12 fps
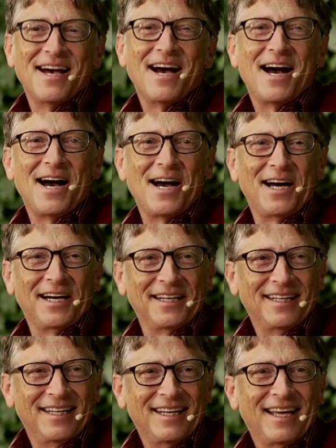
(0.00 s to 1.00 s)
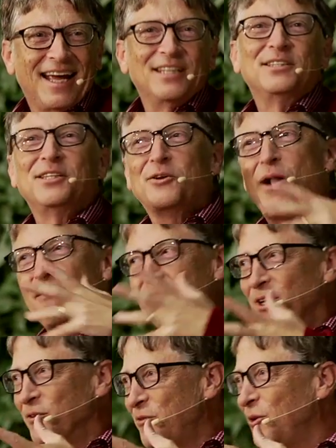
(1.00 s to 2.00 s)
And, I've
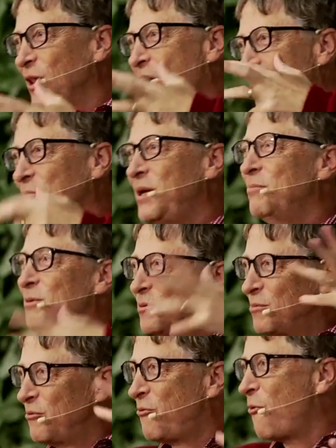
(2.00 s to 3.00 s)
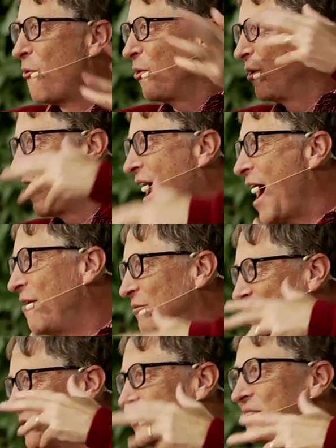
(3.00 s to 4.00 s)
interviewed a lot of people before,
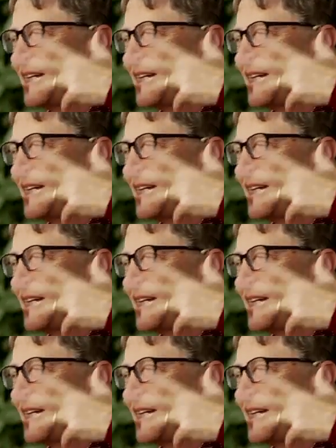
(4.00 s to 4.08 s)
after, and